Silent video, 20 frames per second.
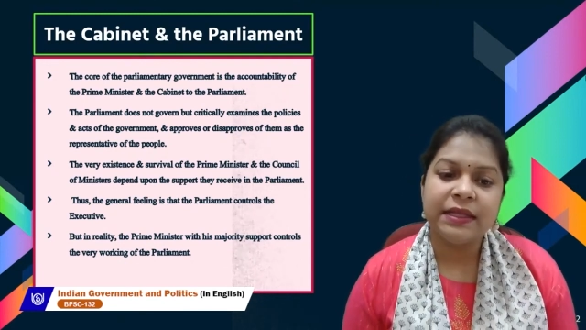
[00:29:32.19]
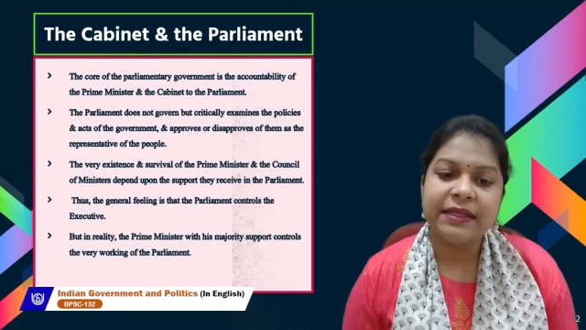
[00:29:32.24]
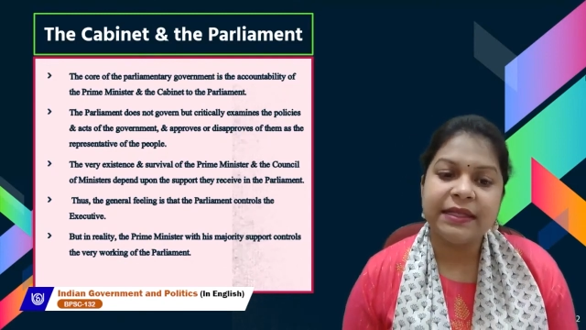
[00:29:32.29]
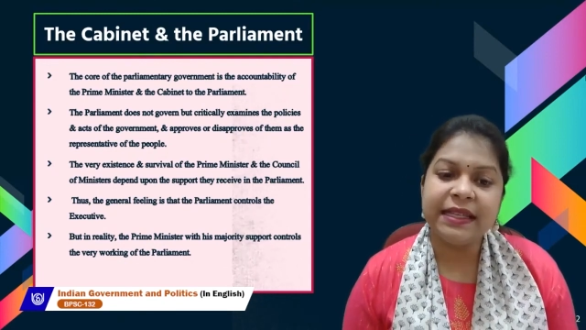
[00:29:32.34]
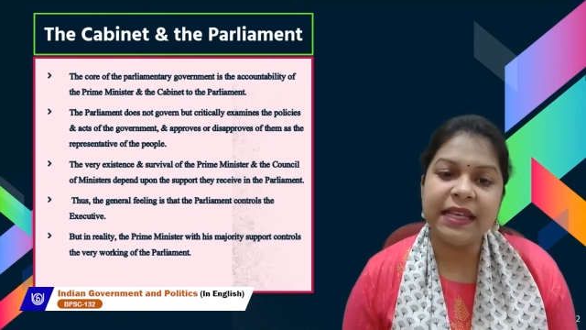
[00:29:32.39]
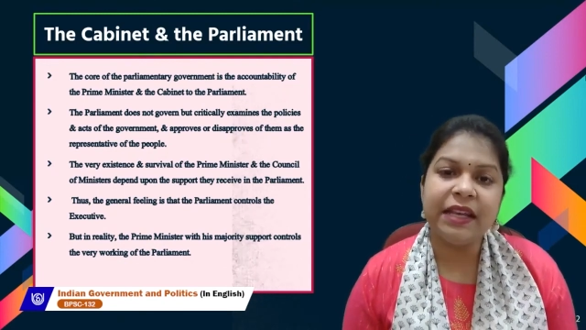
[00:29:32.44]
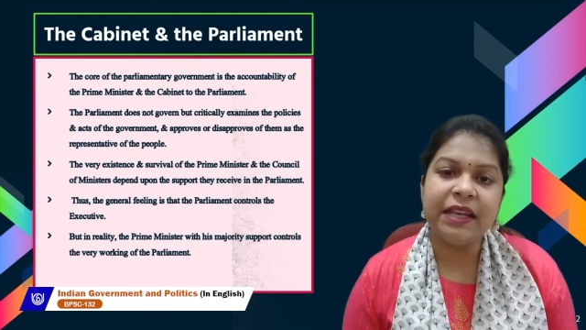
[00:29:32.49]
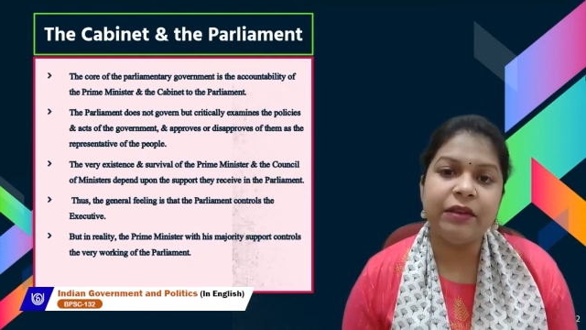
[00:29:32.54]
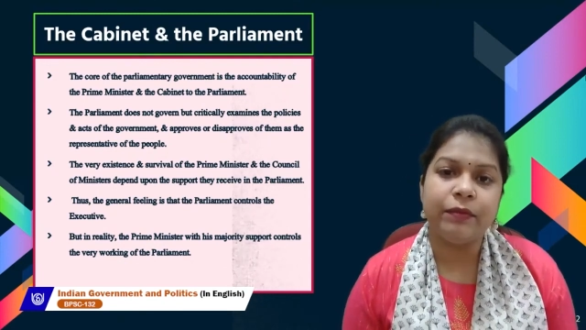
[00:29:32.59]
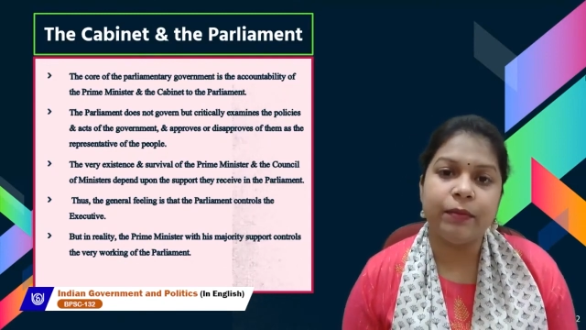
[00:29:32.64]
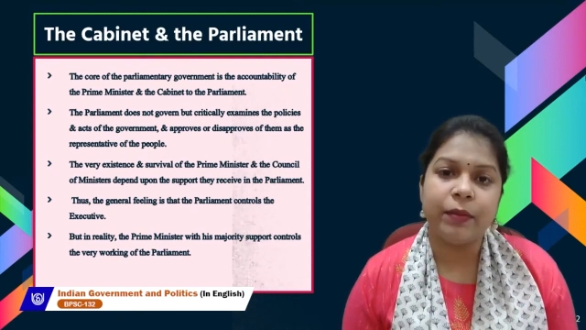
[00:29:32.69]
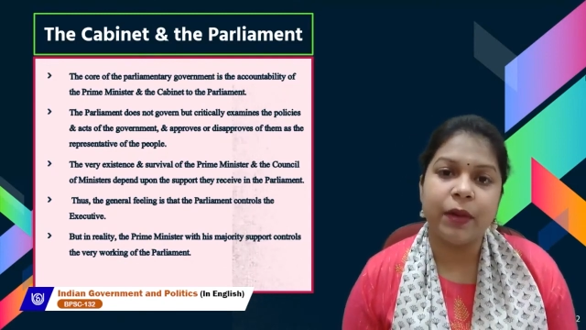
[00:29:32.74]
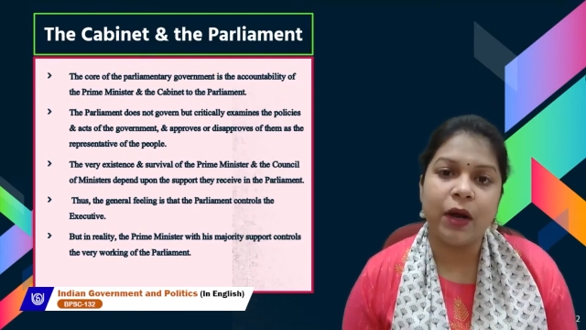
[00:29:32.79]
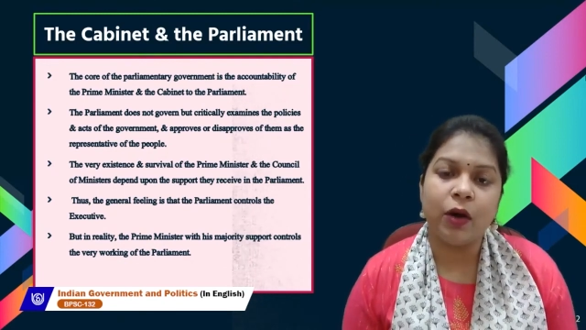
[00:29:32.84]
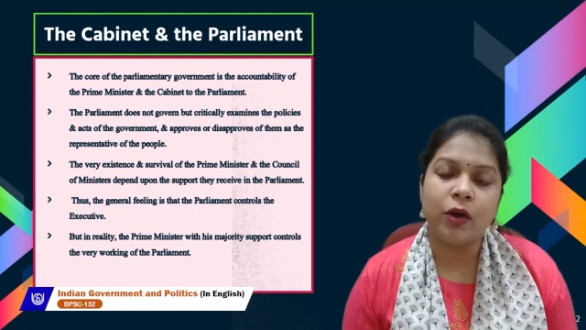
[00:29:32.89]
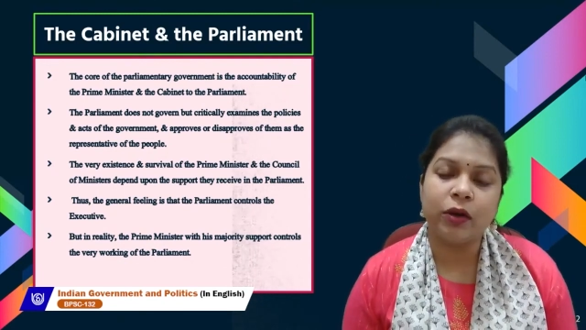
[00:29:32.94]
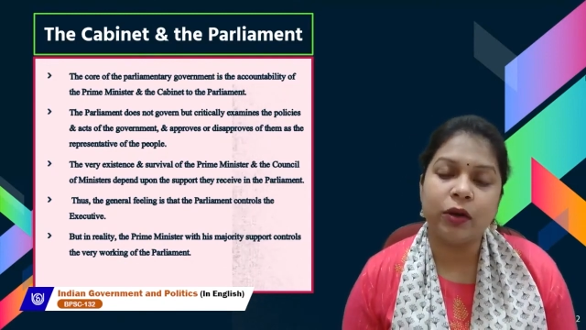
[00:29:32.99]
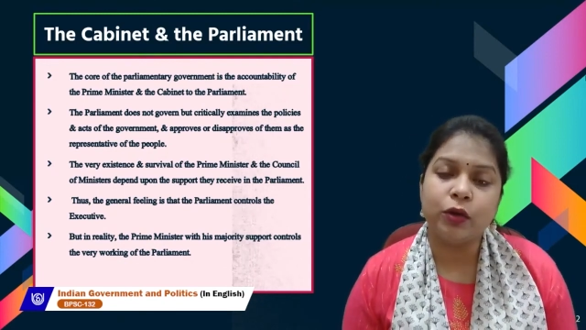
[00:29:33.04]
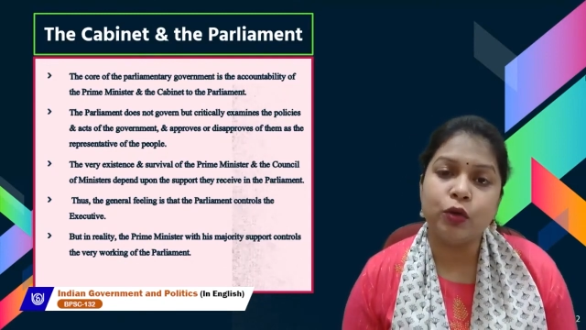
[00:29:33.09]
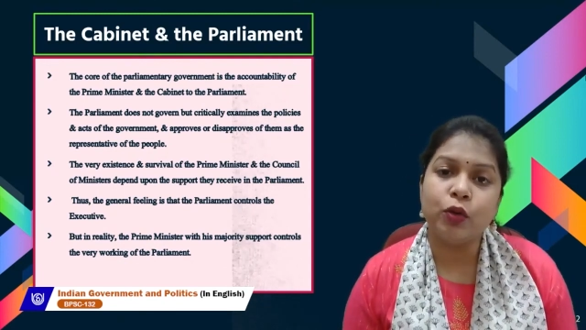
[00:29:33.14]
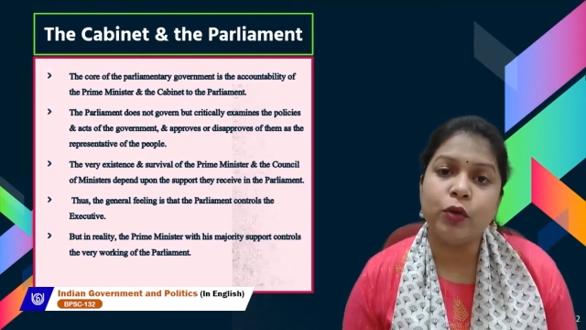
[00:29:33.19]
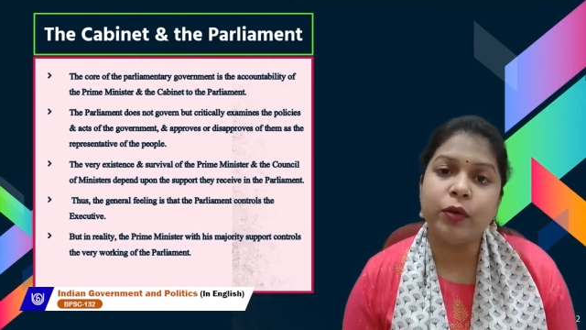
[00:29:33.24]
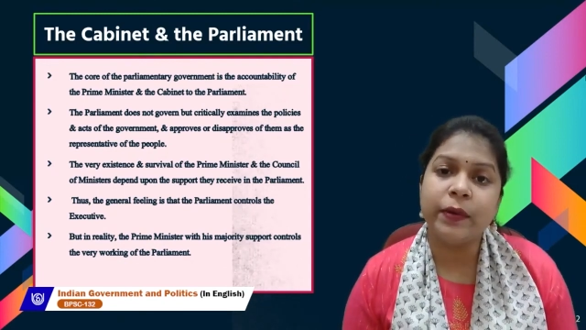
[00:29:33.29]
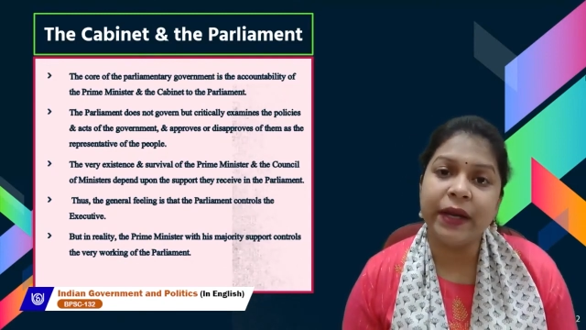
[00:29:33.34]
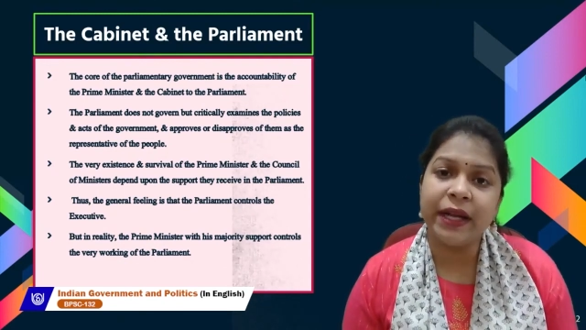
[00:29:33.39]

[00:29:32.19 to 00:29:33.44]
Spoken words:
see or to